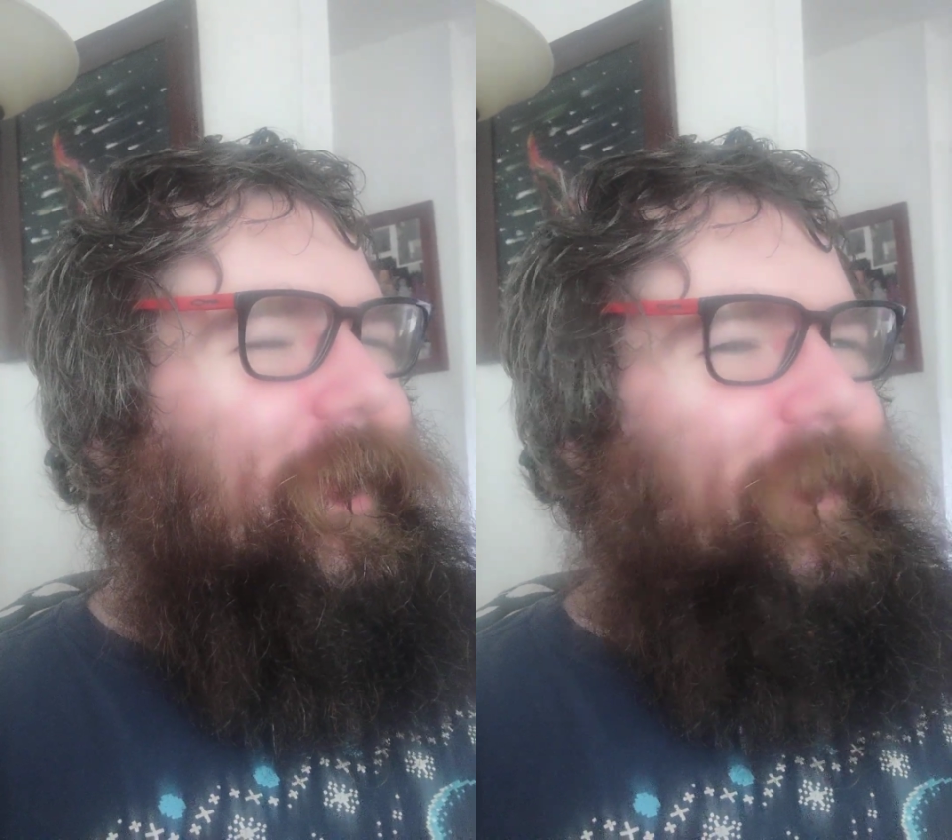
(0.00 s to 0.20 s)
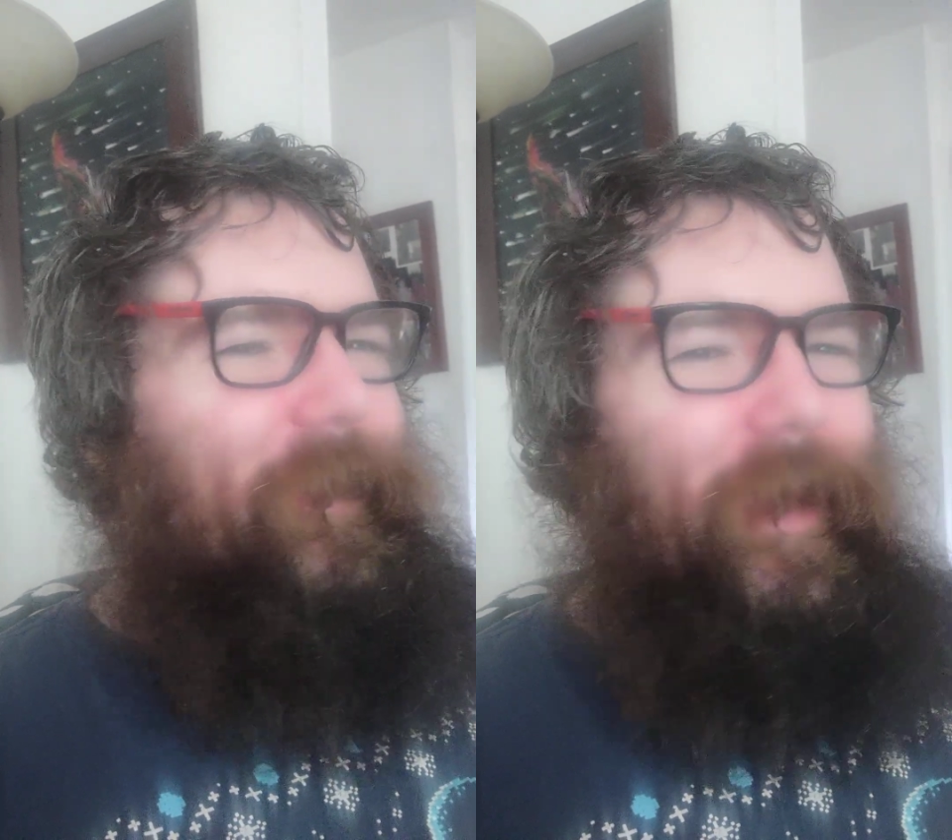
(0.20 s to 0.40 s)

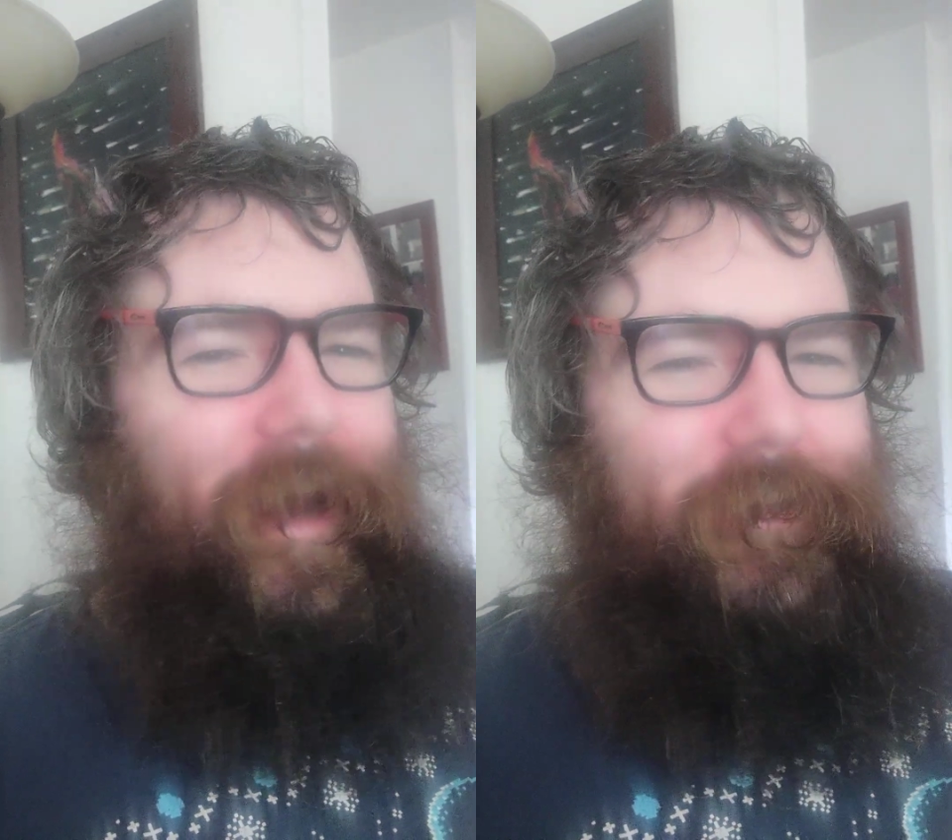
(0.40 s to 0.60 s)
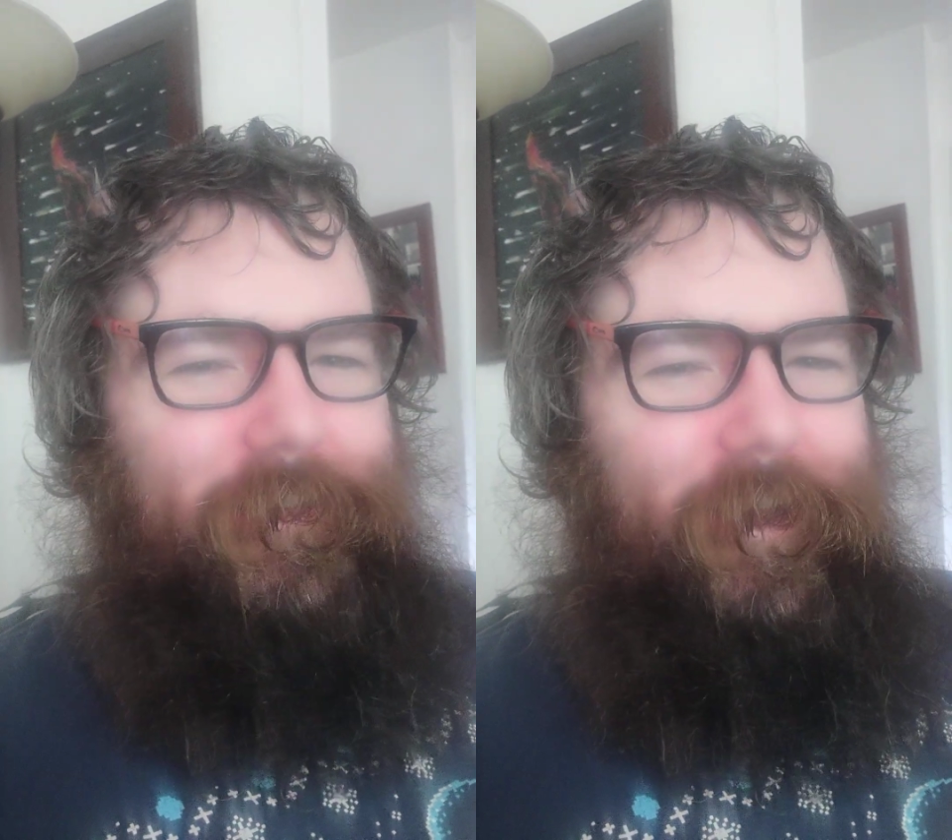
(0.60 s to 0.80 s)
then i
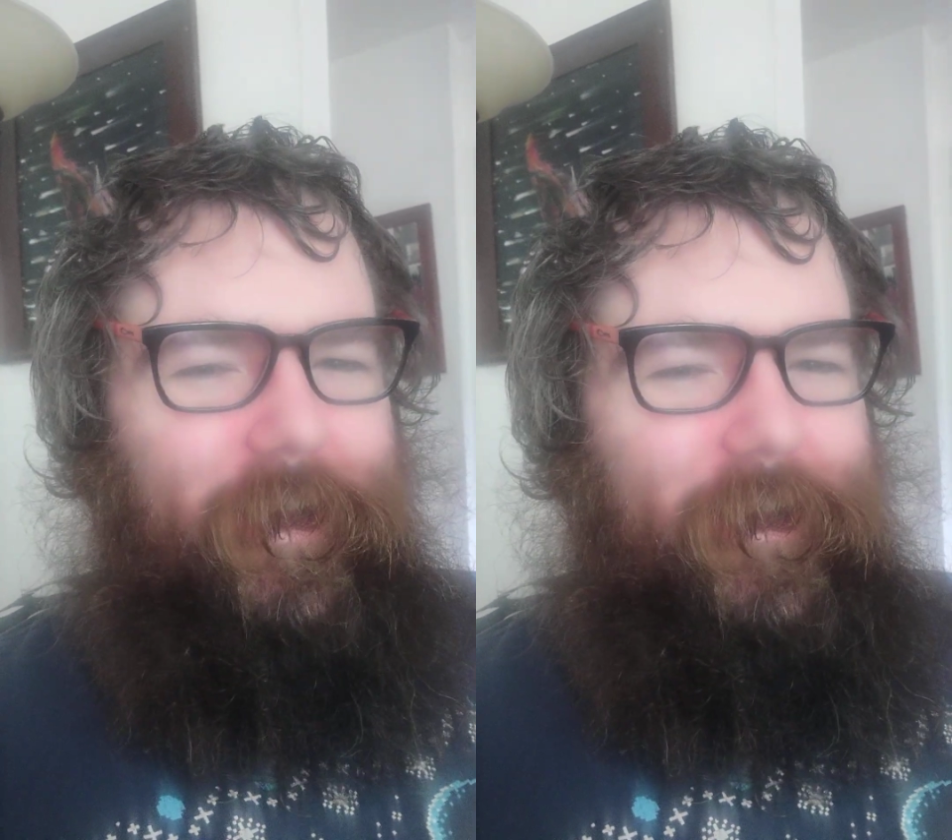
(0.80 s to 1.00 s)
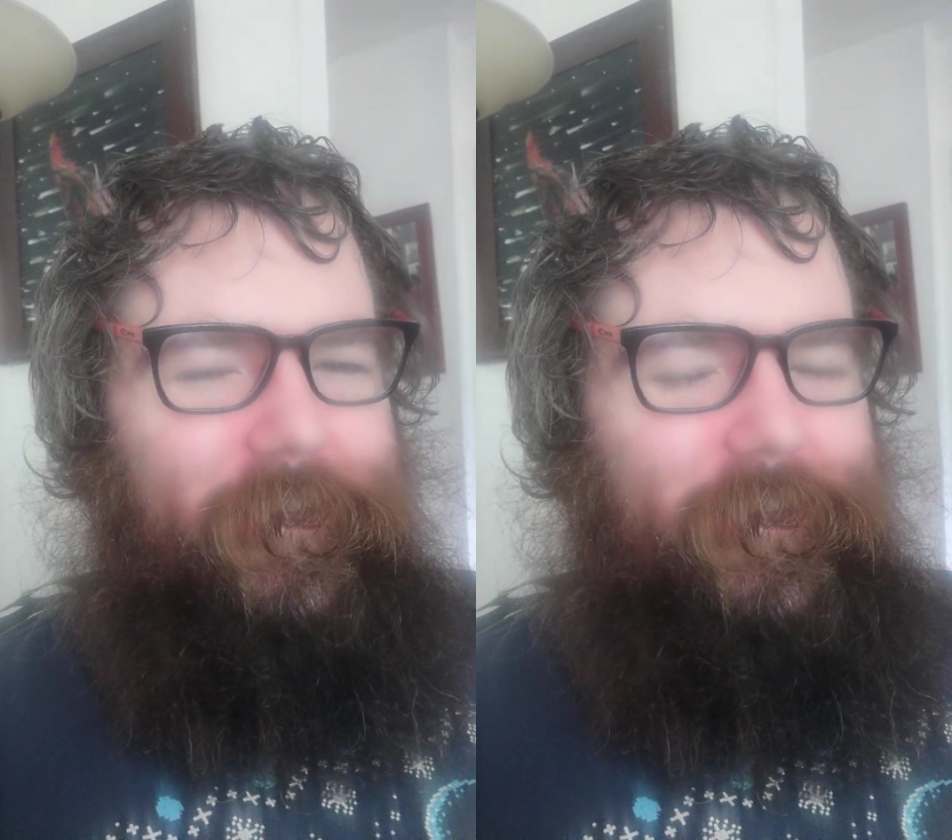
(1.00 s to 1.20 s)
steal
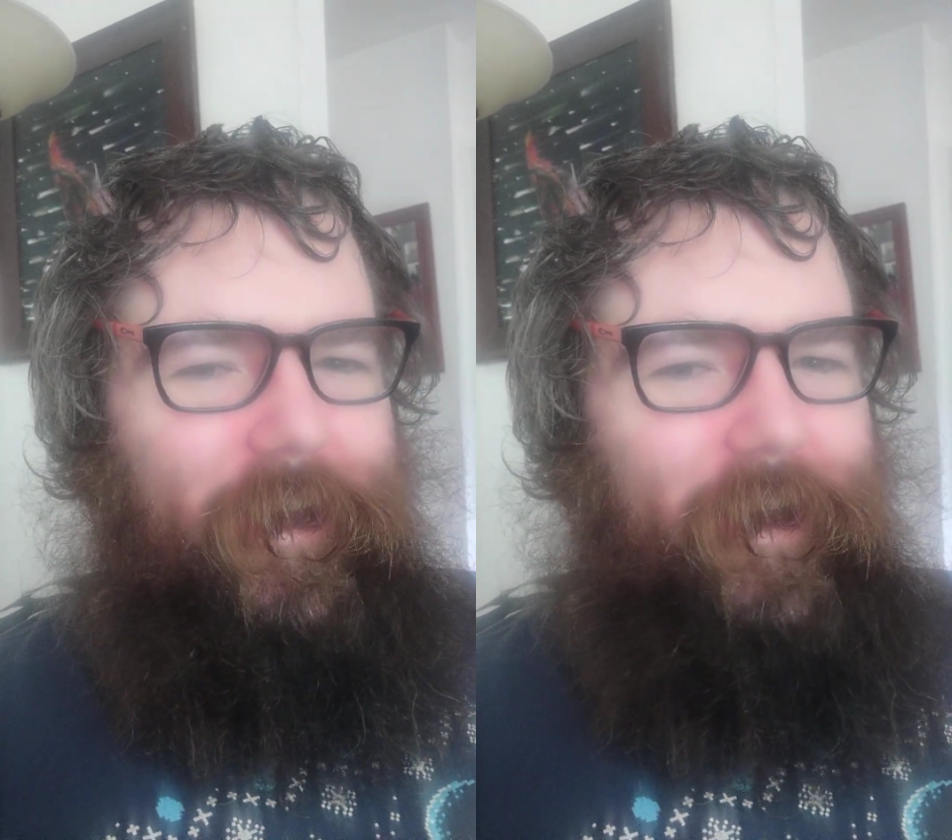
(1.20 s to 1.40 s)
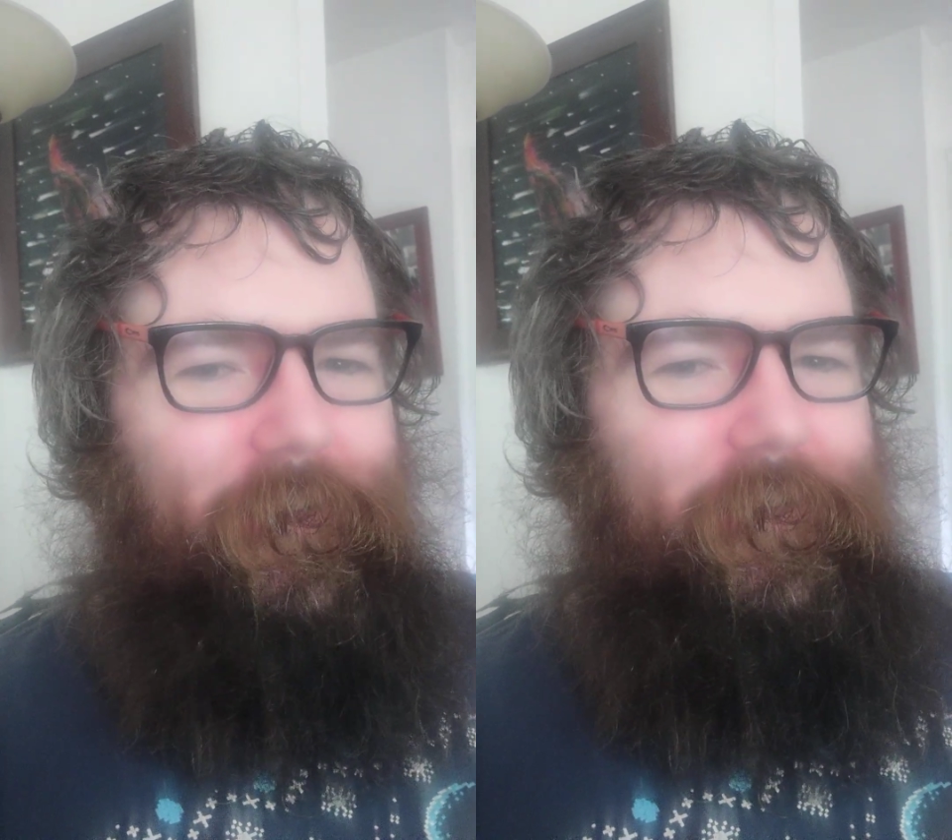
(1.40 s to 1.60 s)
his
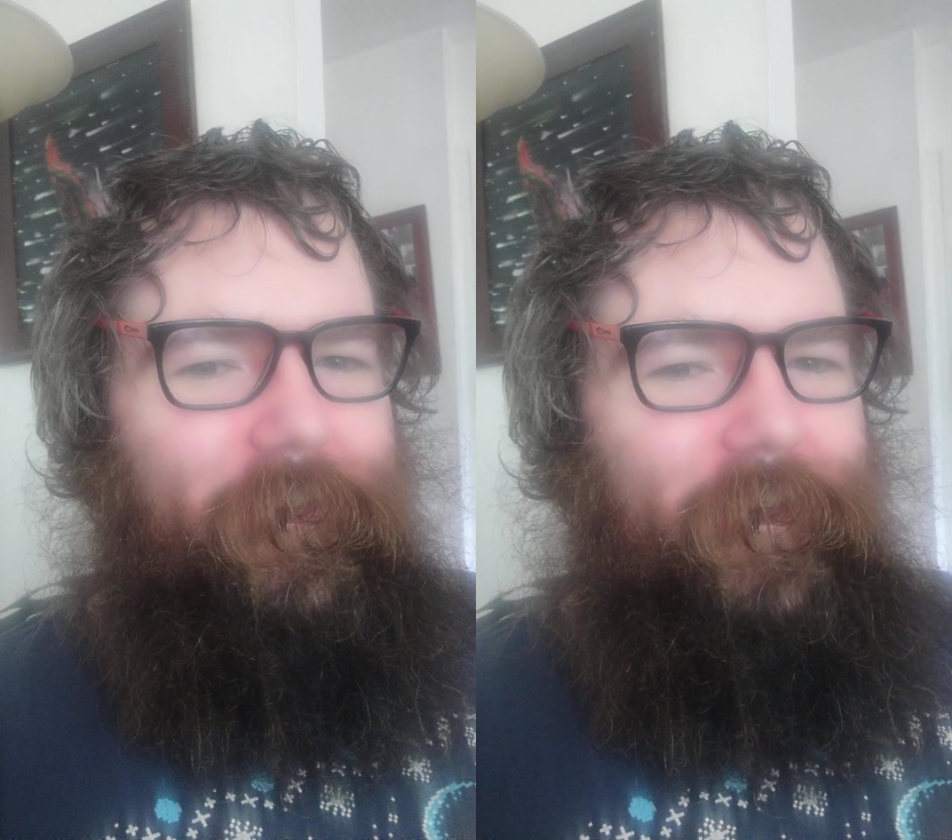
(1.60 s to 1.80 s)
stuff